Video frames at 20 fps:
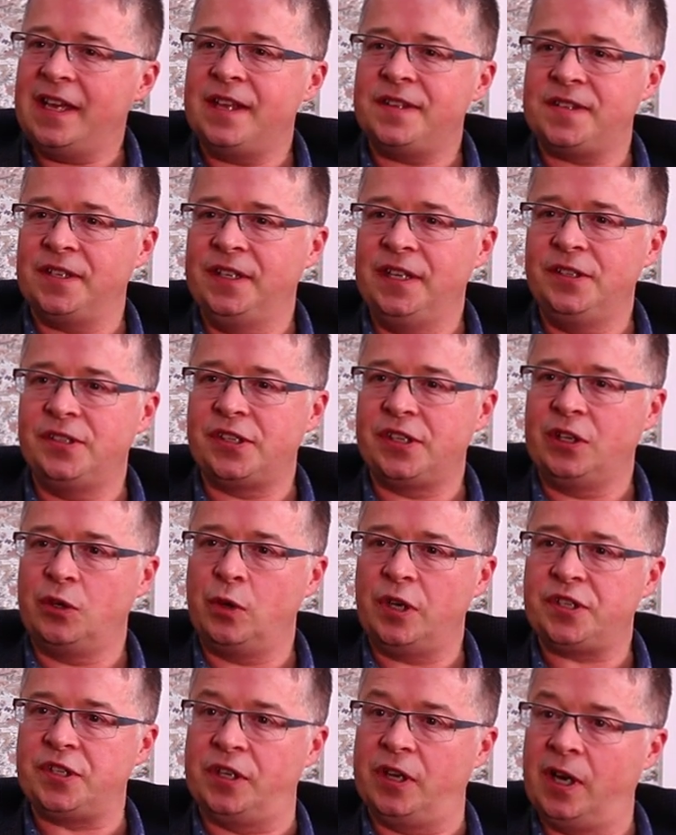It's an
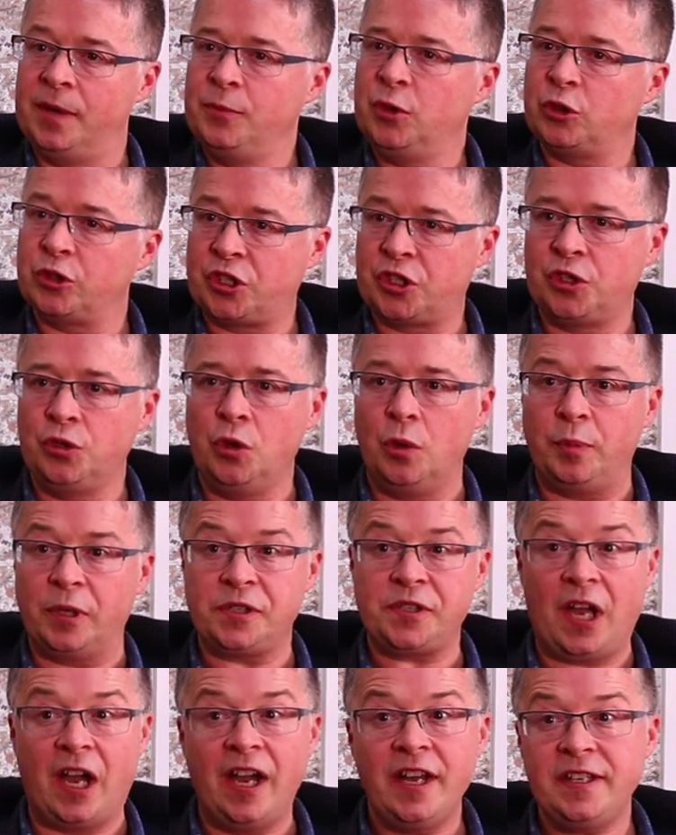interesting question. I'm not
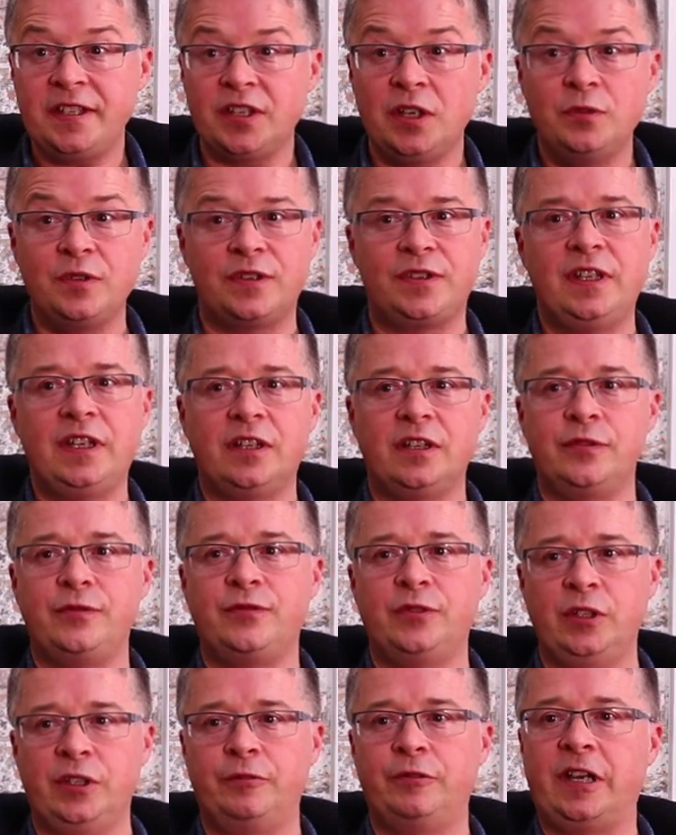sure, because I don't think
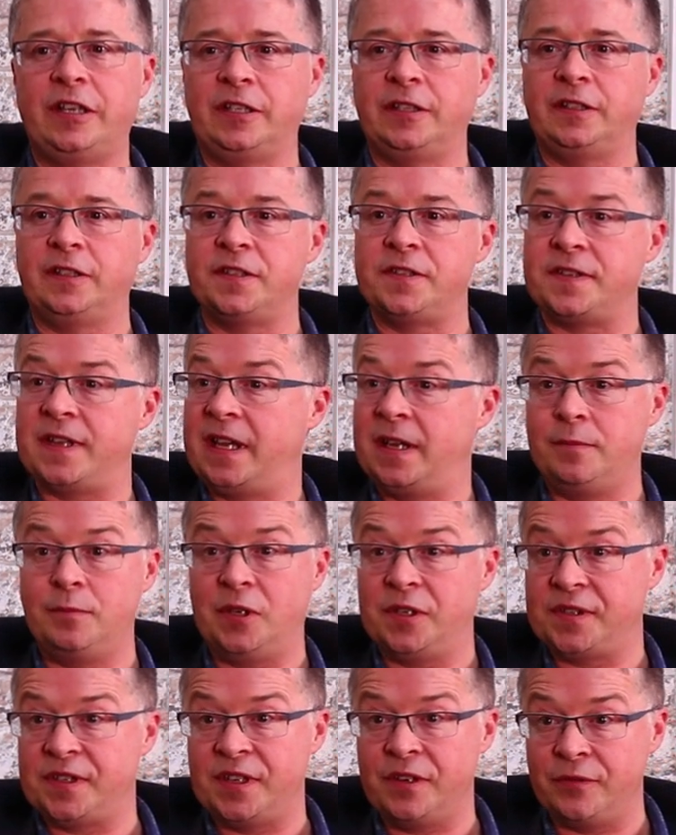I fully recognise that
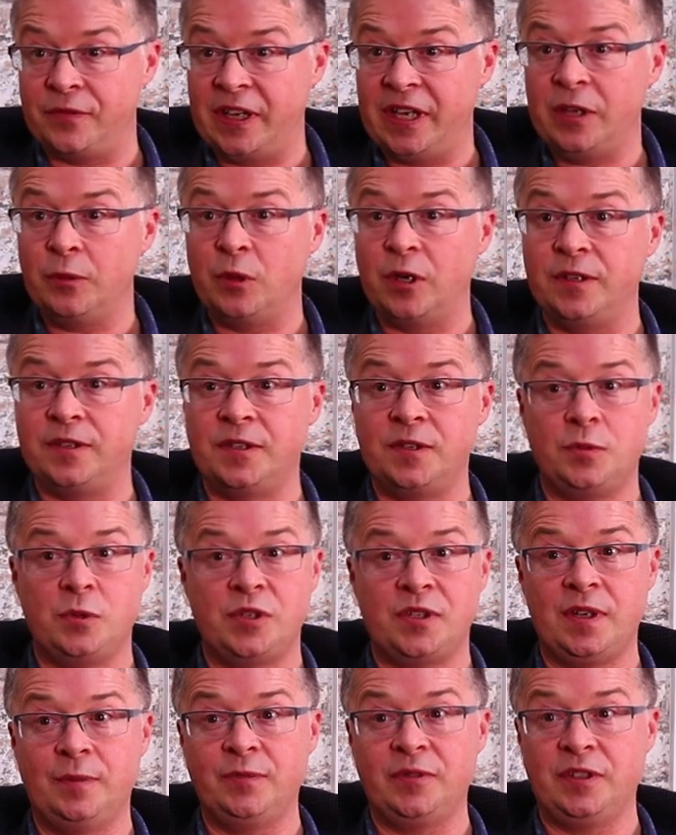in myself anyway.
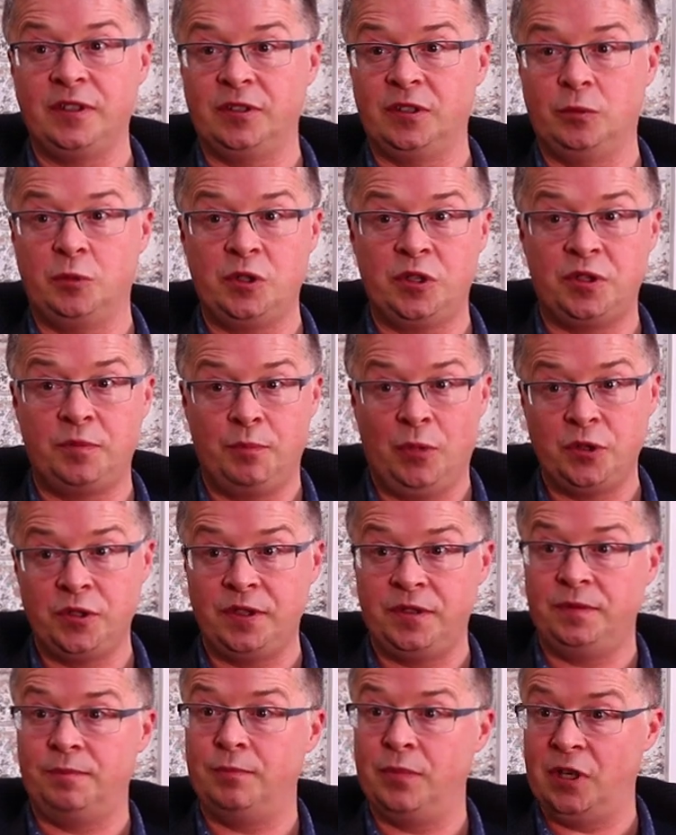This was something that was
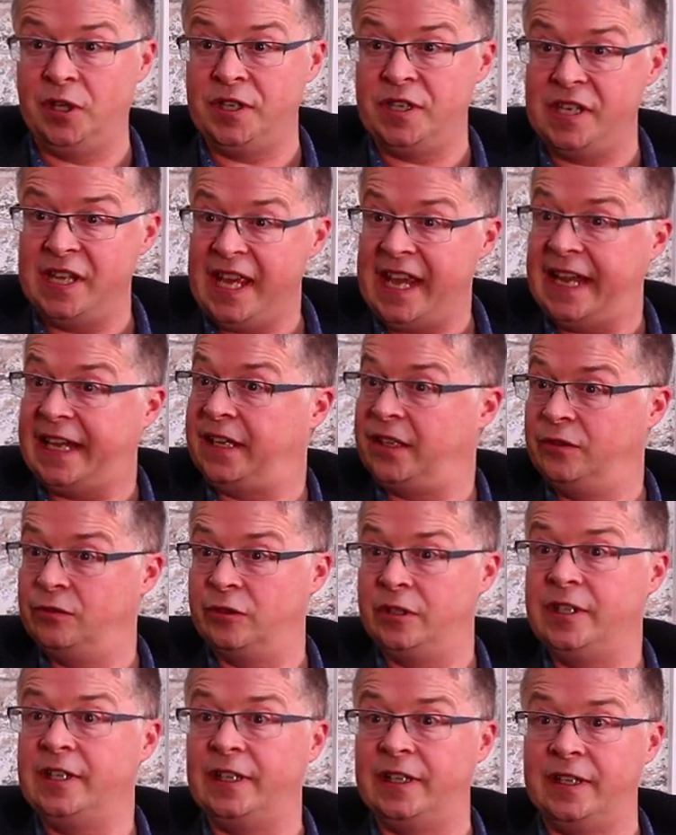spotted by
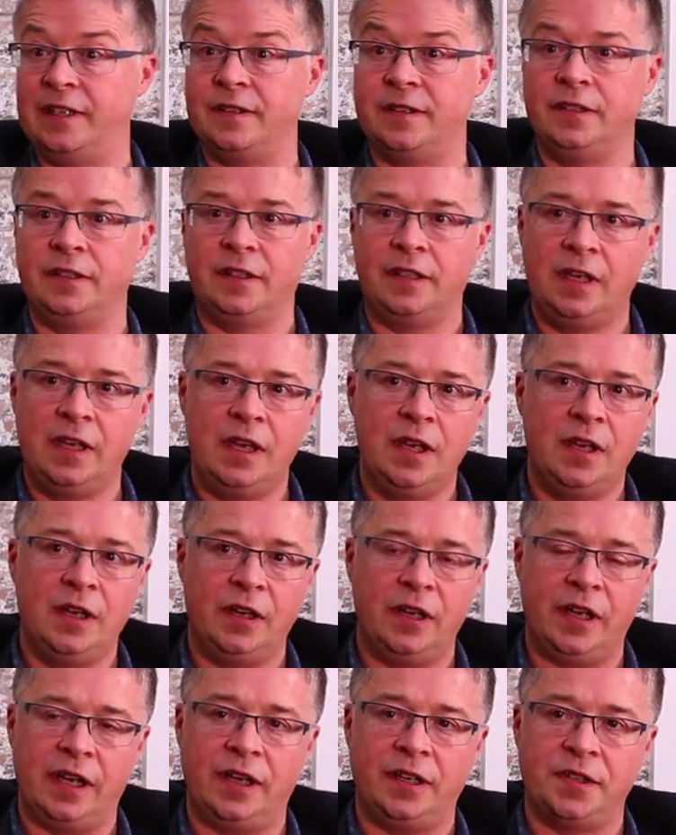Nick, really, that
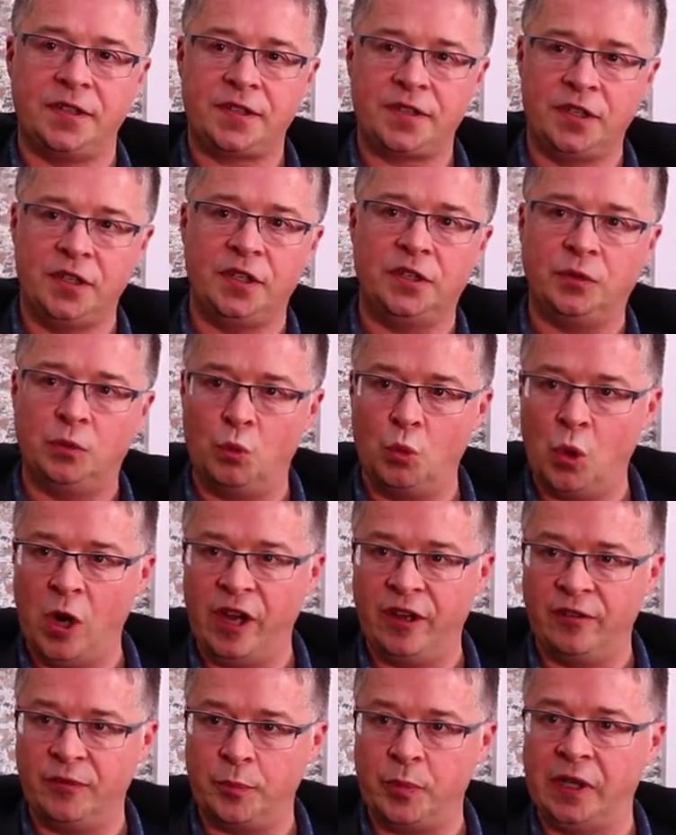I had a
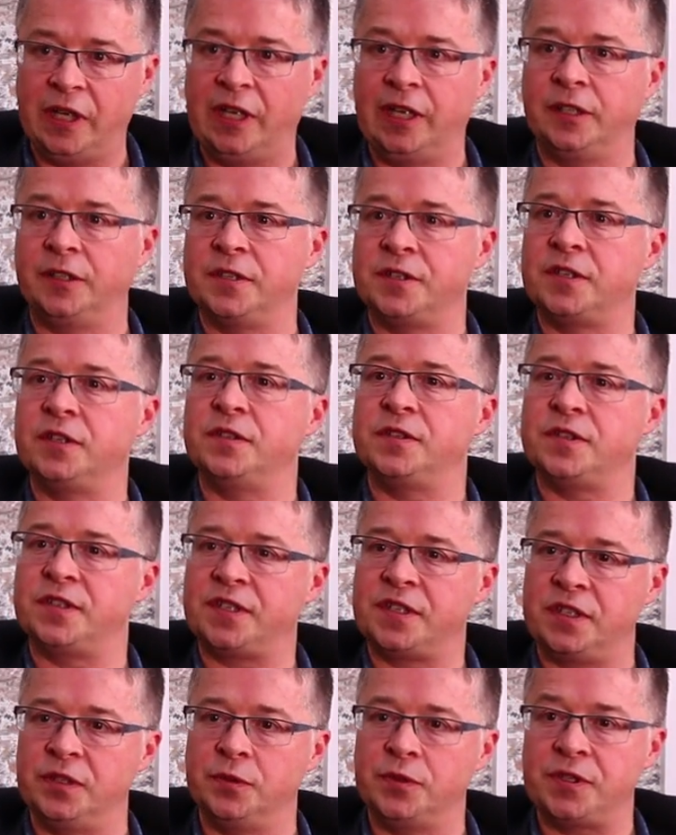certain way of being and a
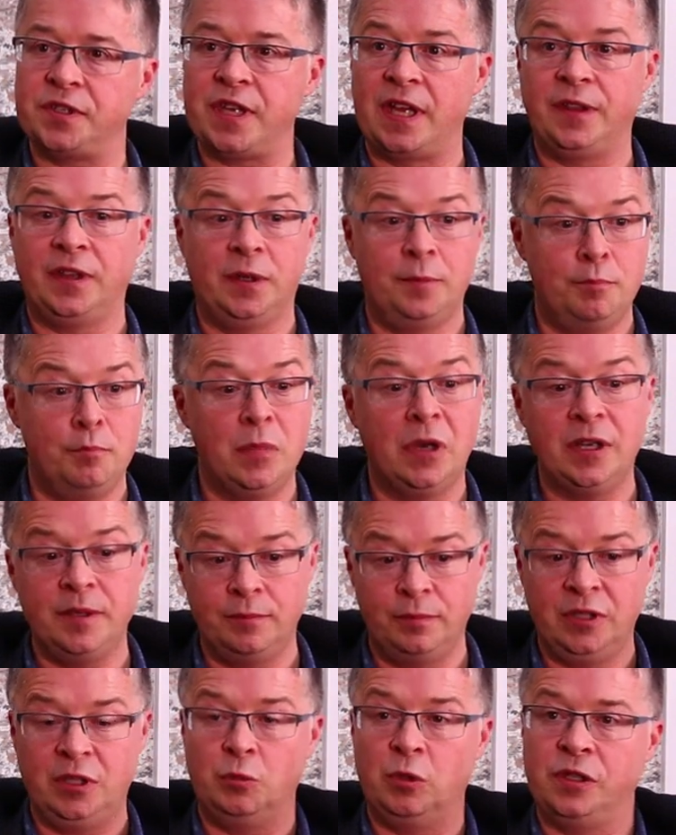certain skill set that
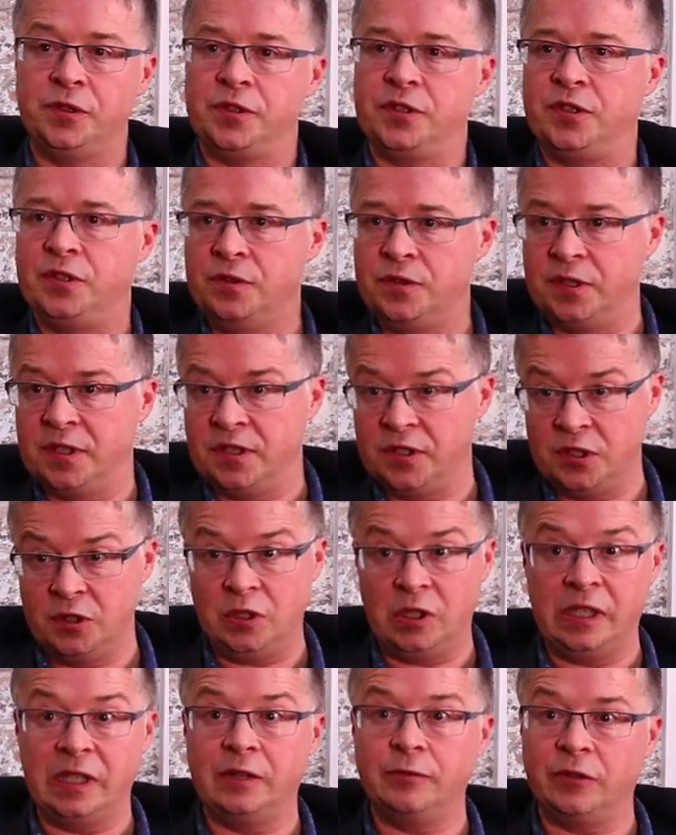might be well
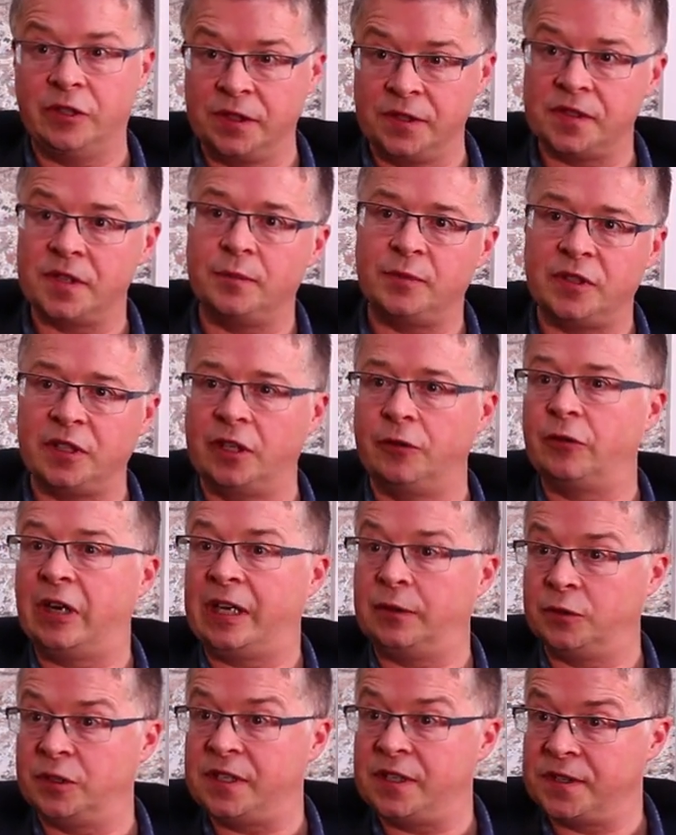suited to delivering something
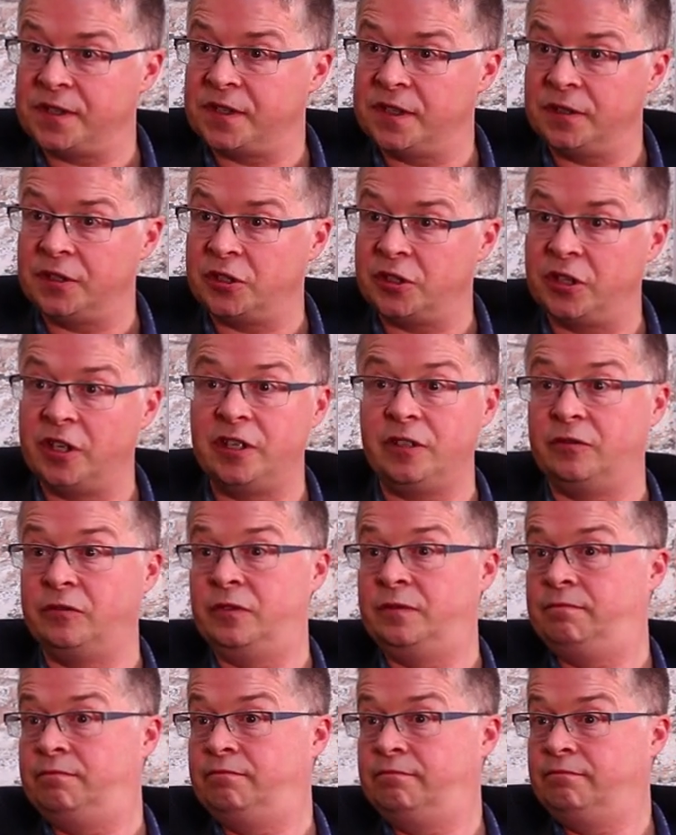around this in the
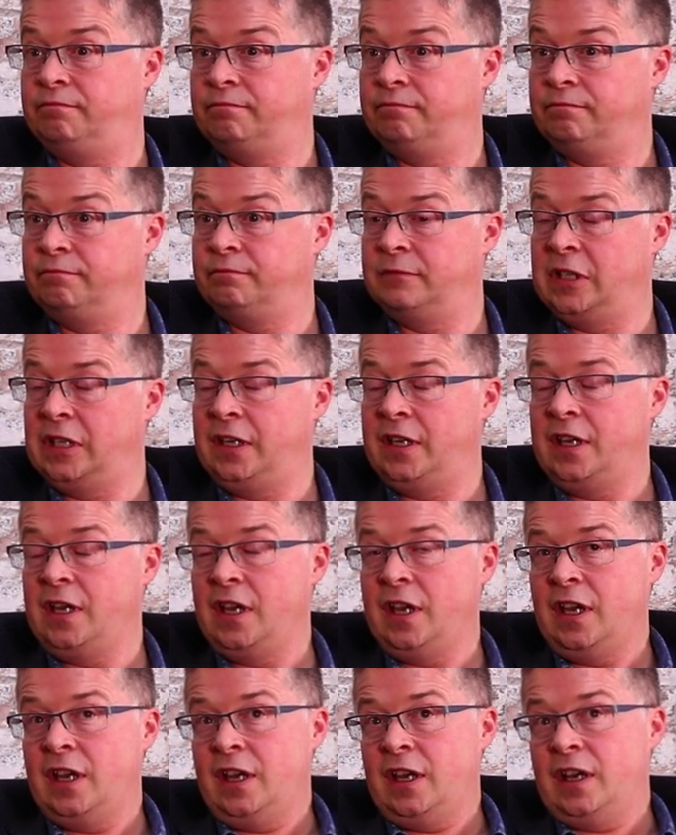training
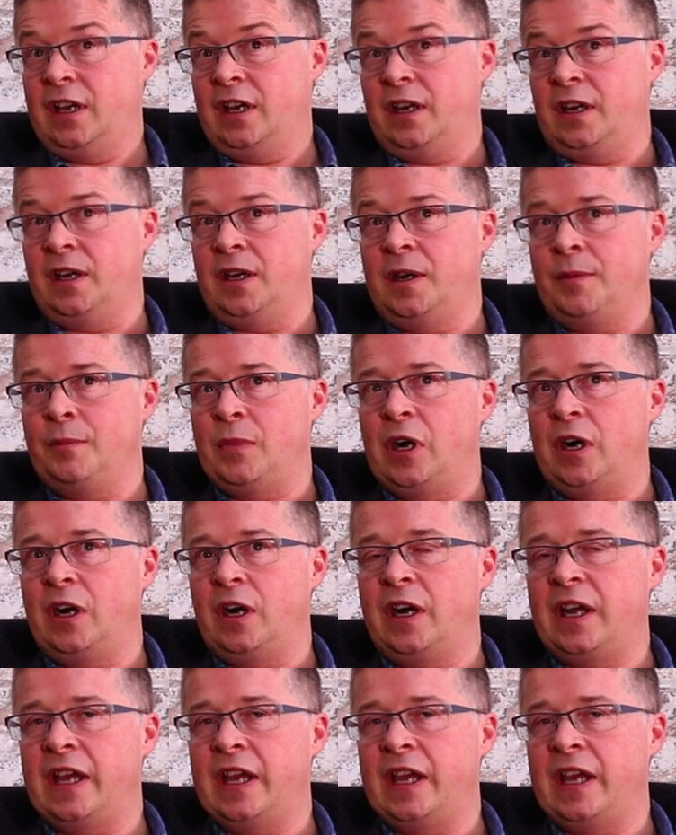room.